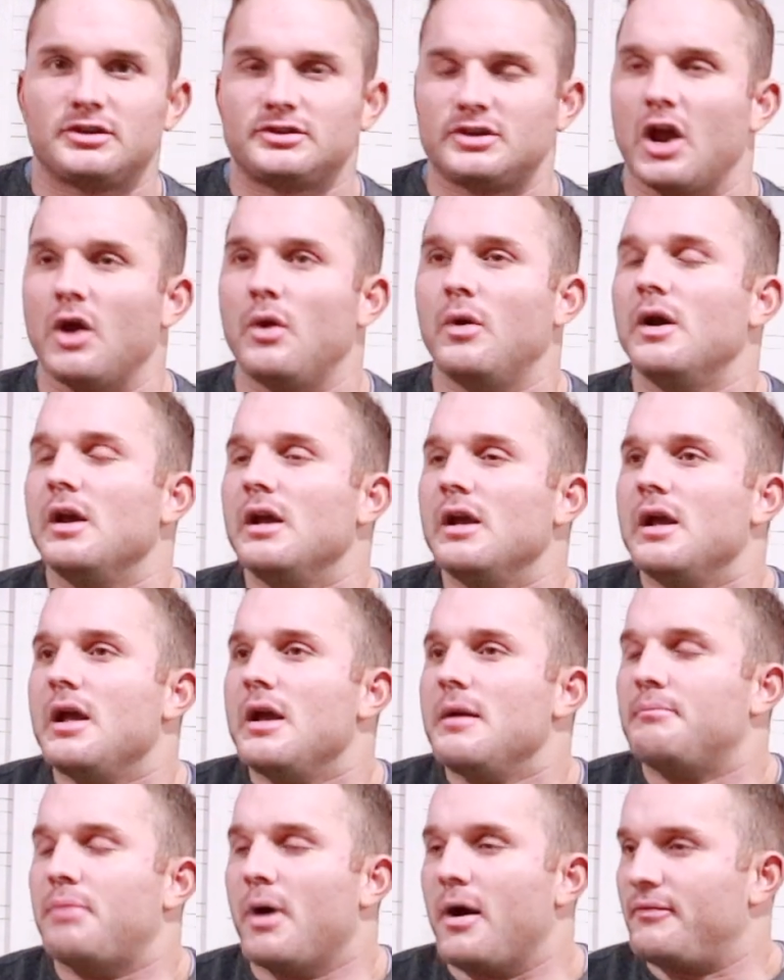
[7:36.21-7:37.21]
So,
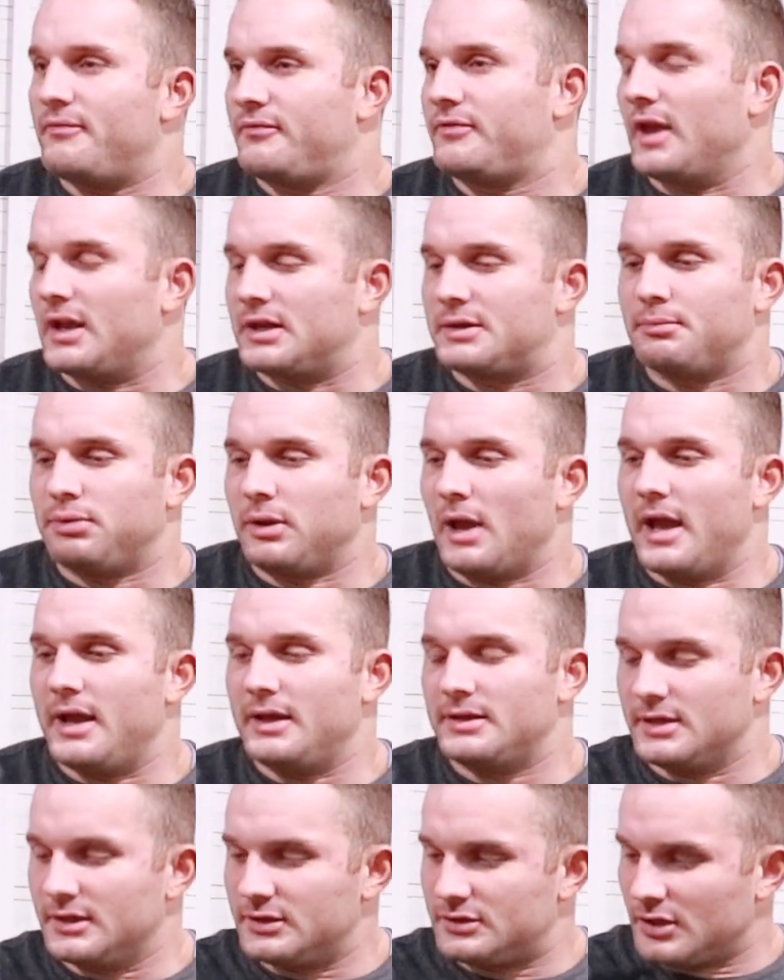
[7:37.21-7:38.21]
but this
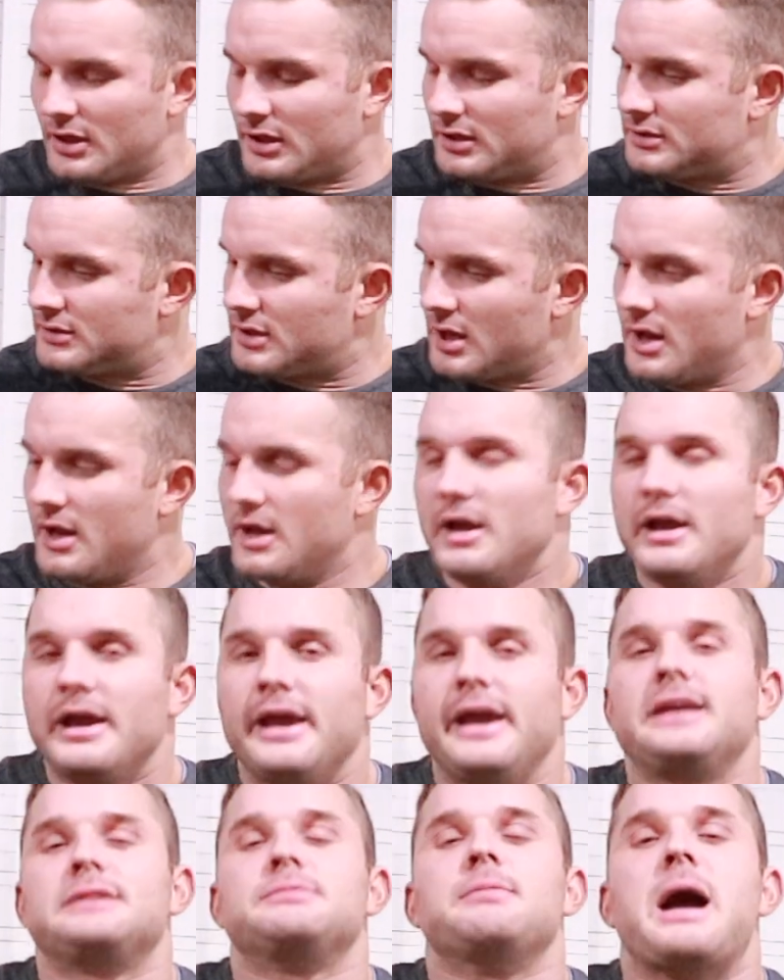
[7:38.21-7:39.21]
place is just,
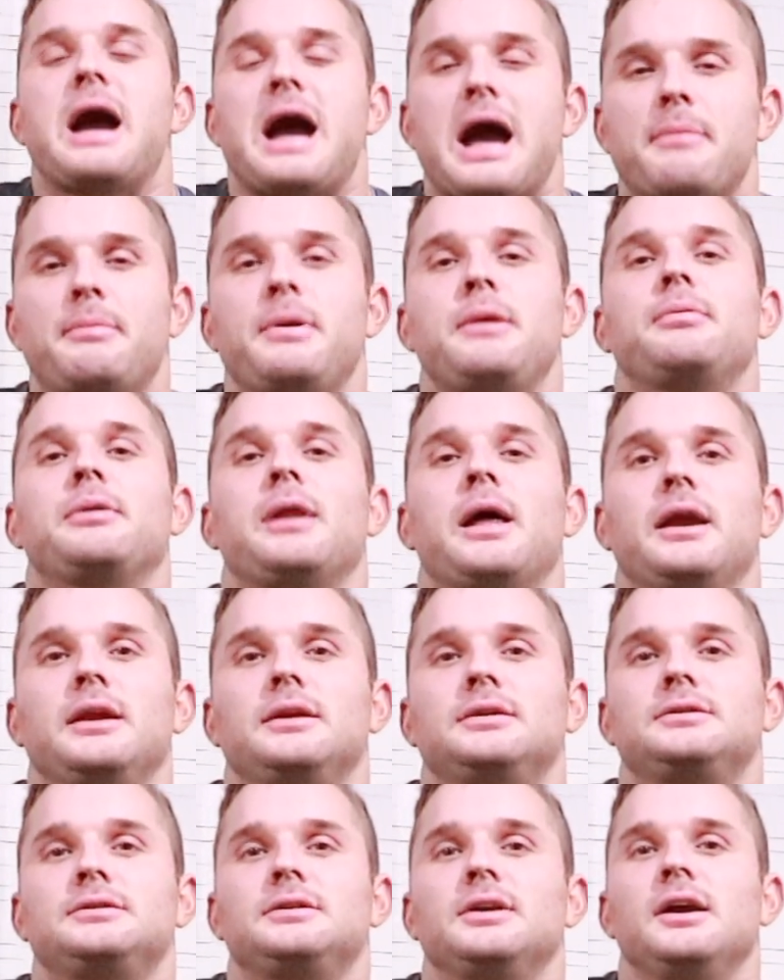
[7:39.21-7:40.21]
it's my happy
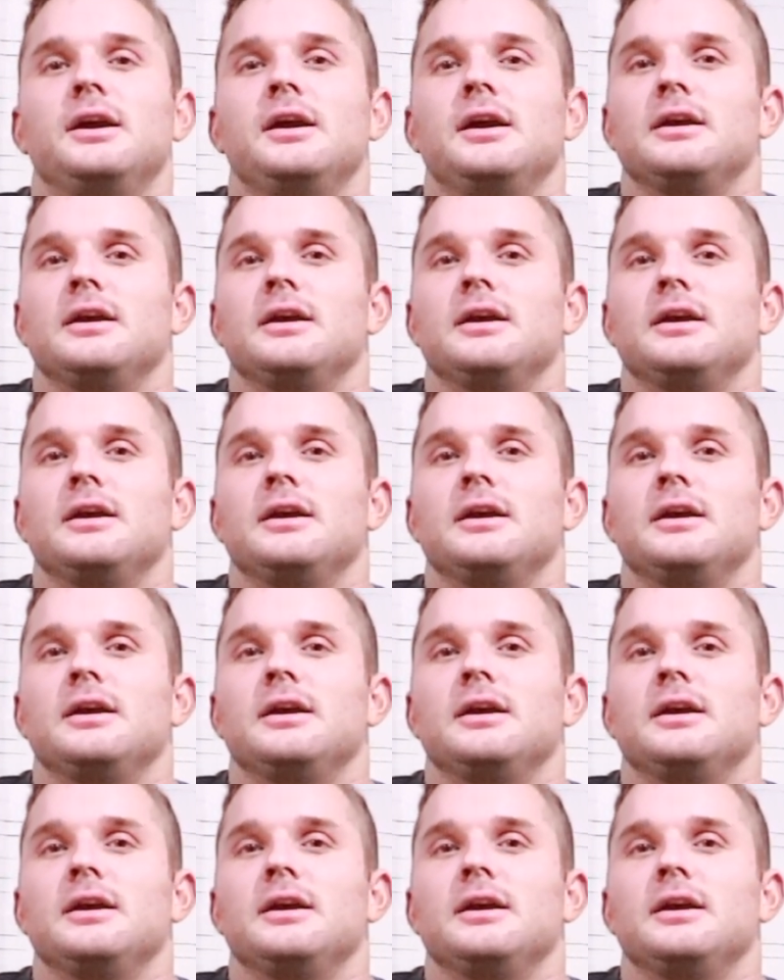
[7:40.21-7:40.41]
place.